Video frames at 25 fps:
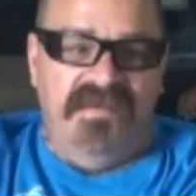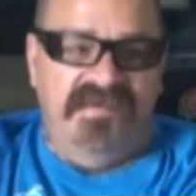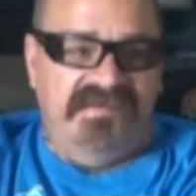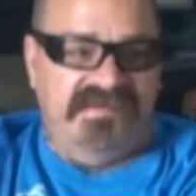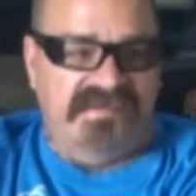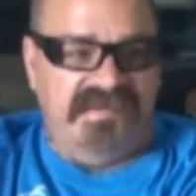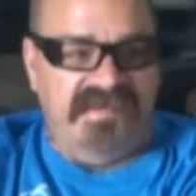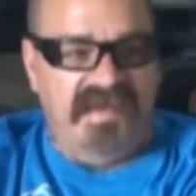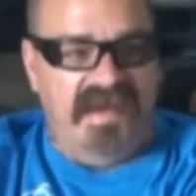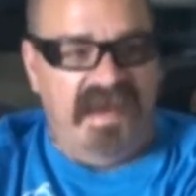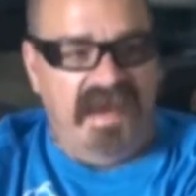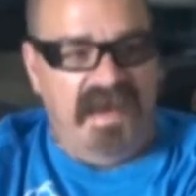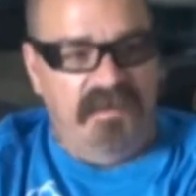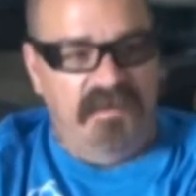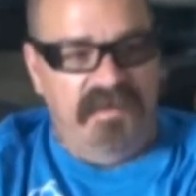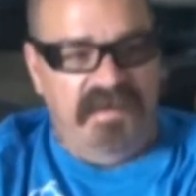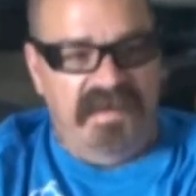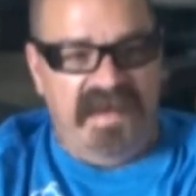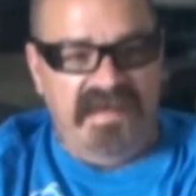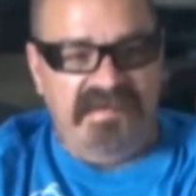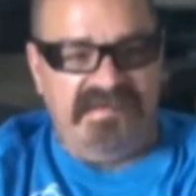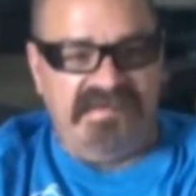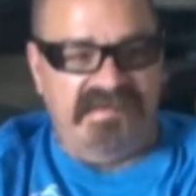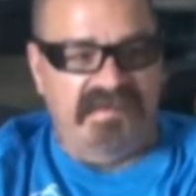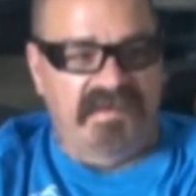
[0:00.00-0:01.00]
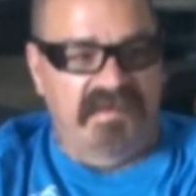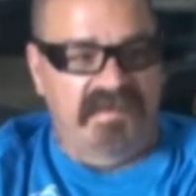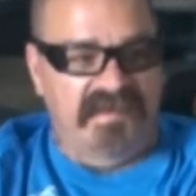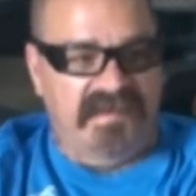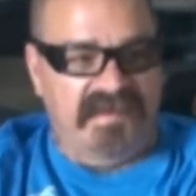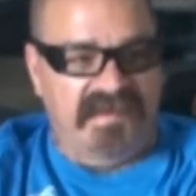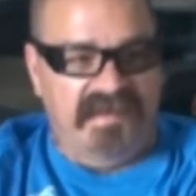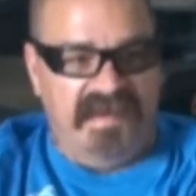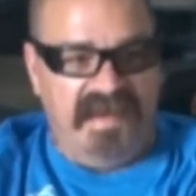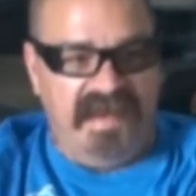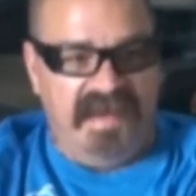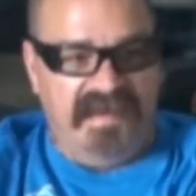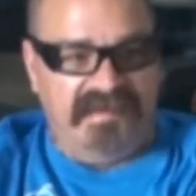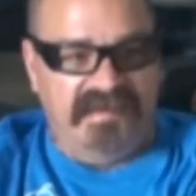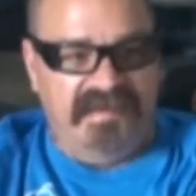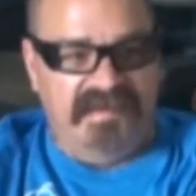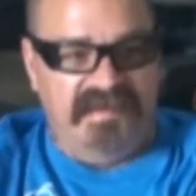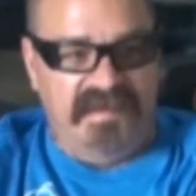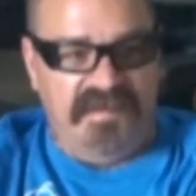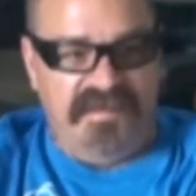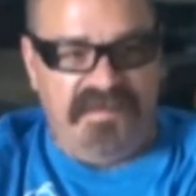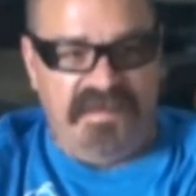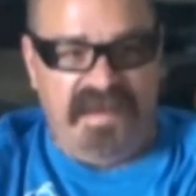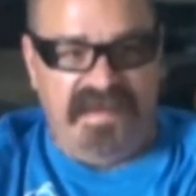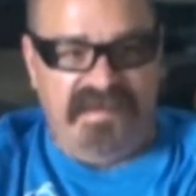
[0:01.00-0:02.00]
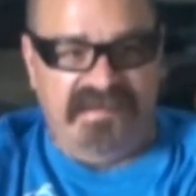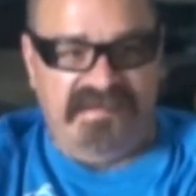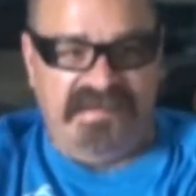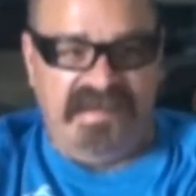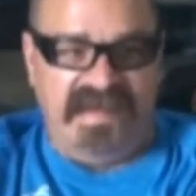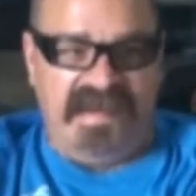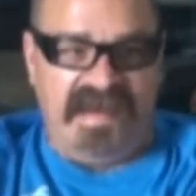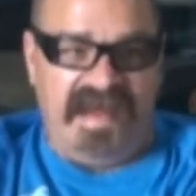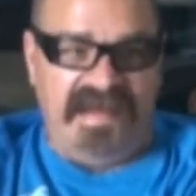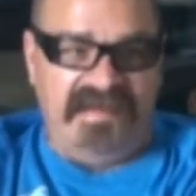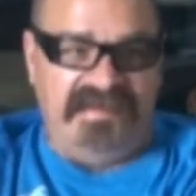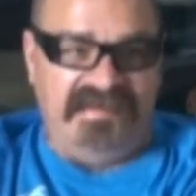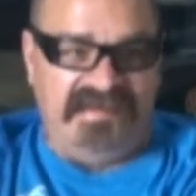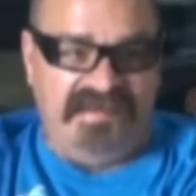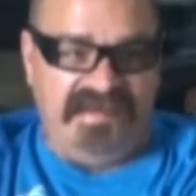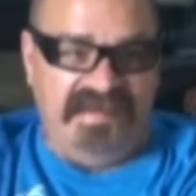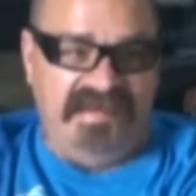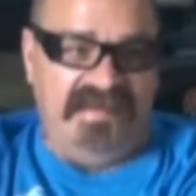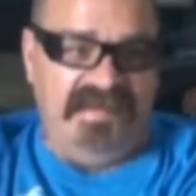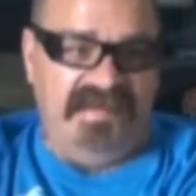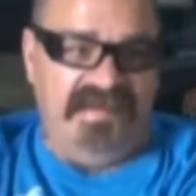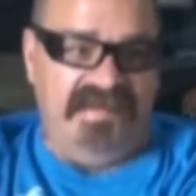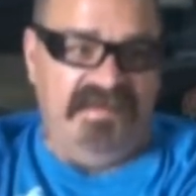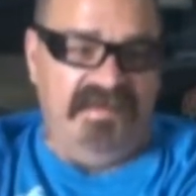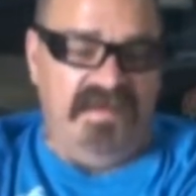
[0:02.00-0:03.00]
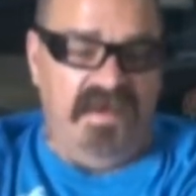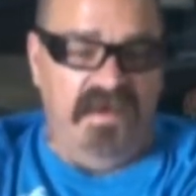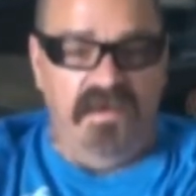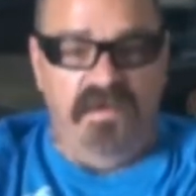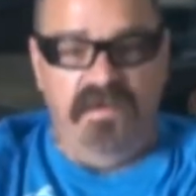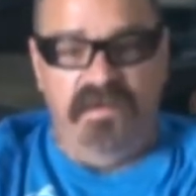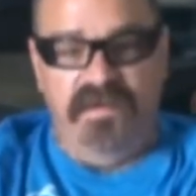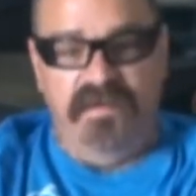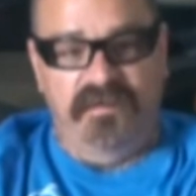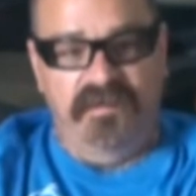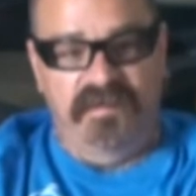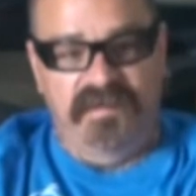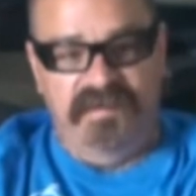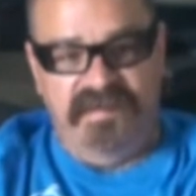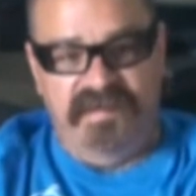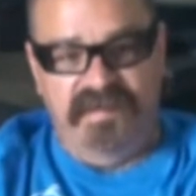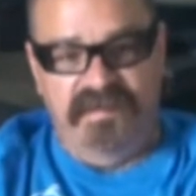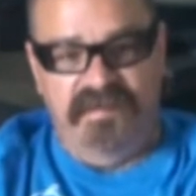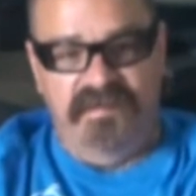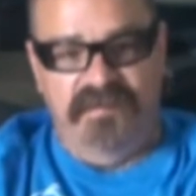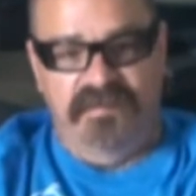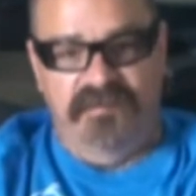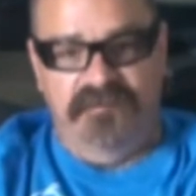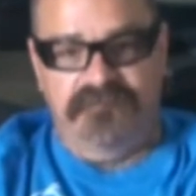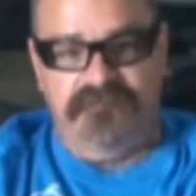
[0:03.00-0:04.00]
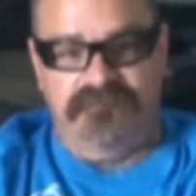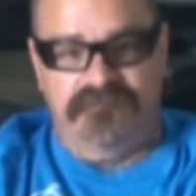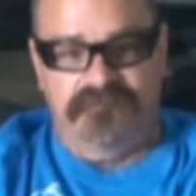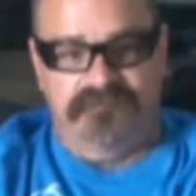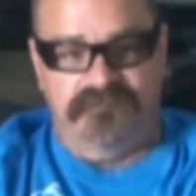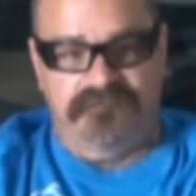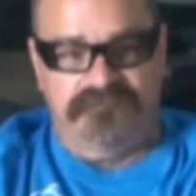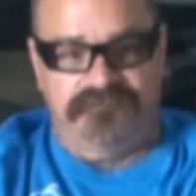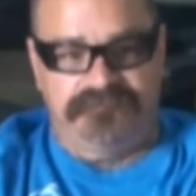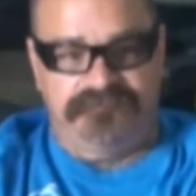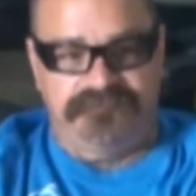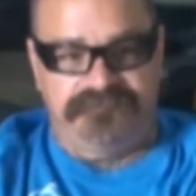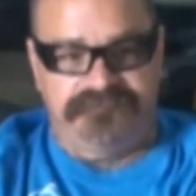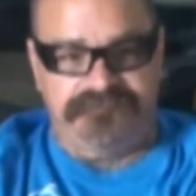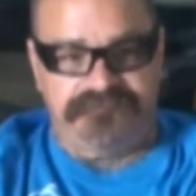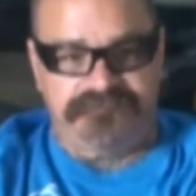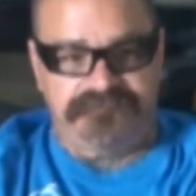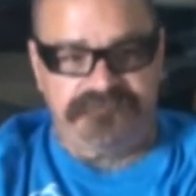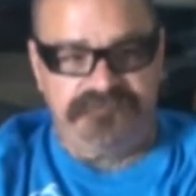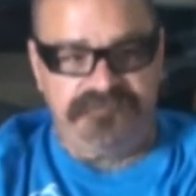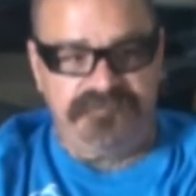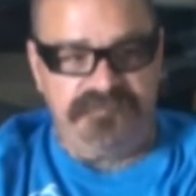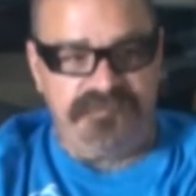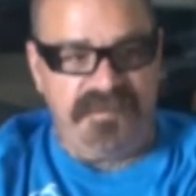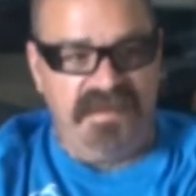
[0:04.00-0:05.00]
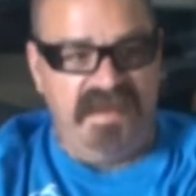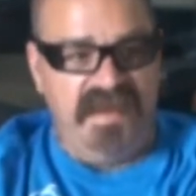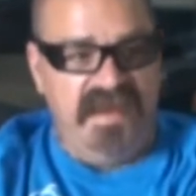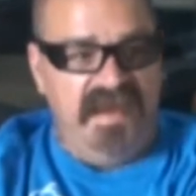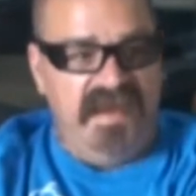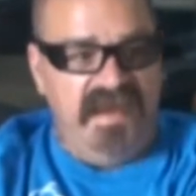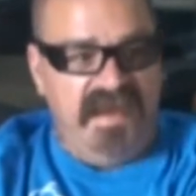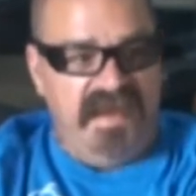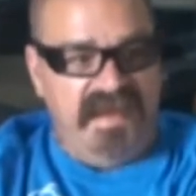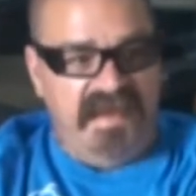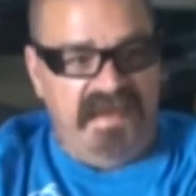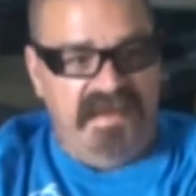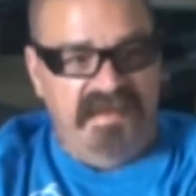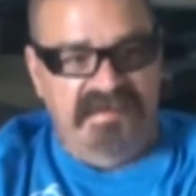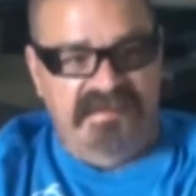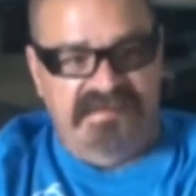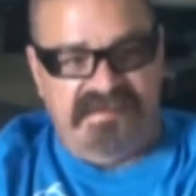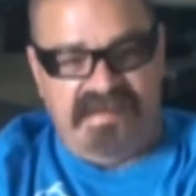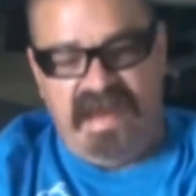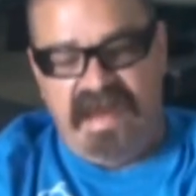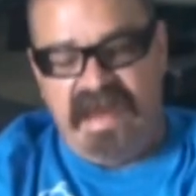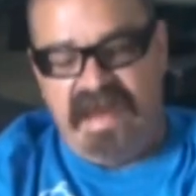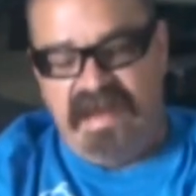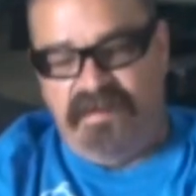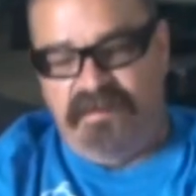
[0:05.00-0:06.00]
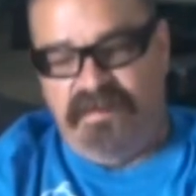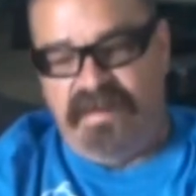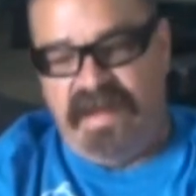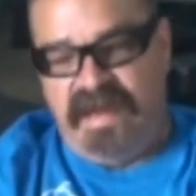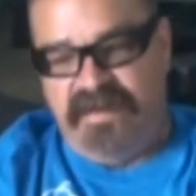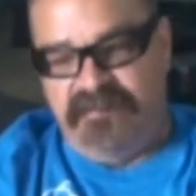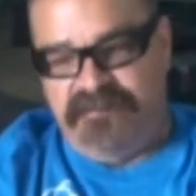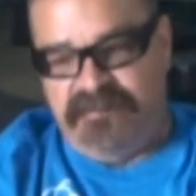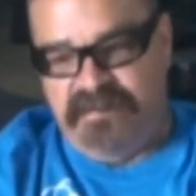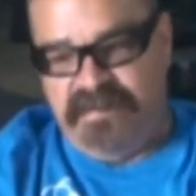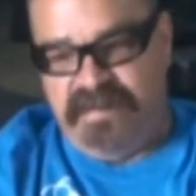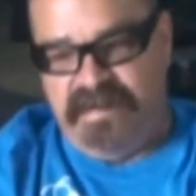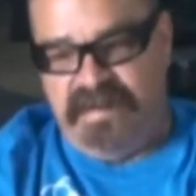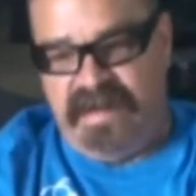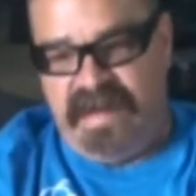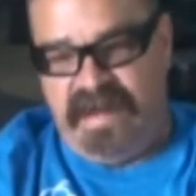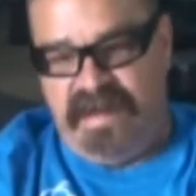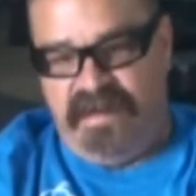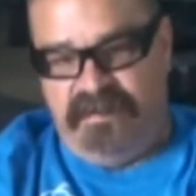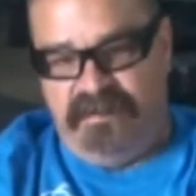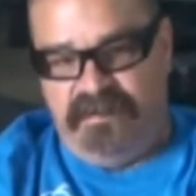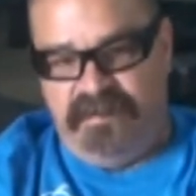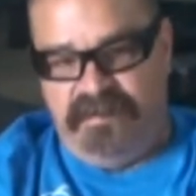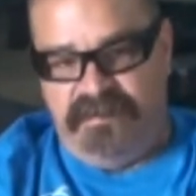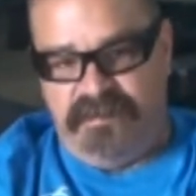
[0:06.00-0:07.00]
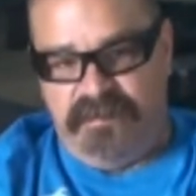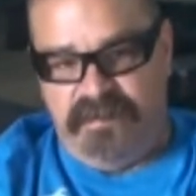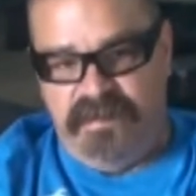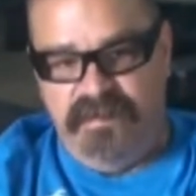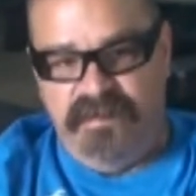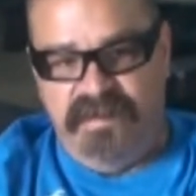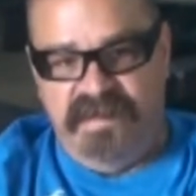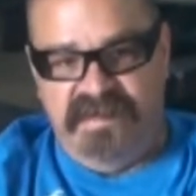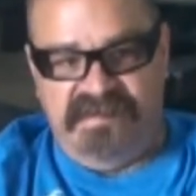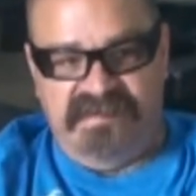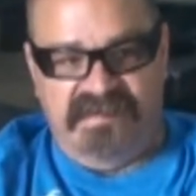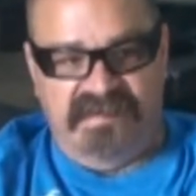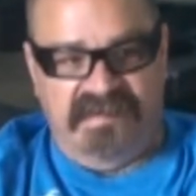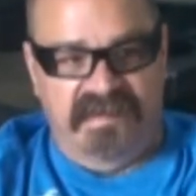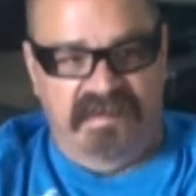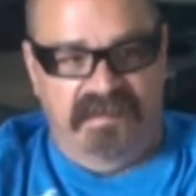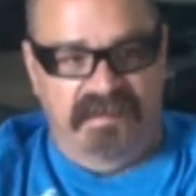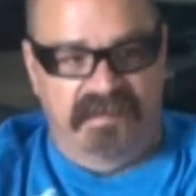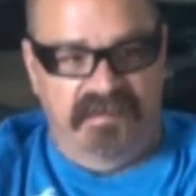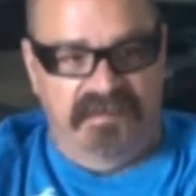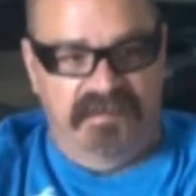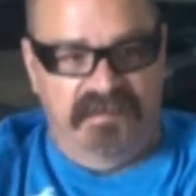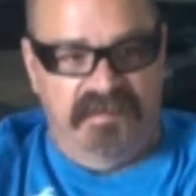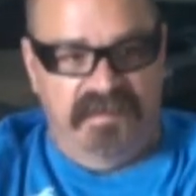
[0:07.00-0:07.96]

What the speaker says: See, when I started Konnected, the things that I didn't know it would do is I had a lifer get out 3 weeks ago,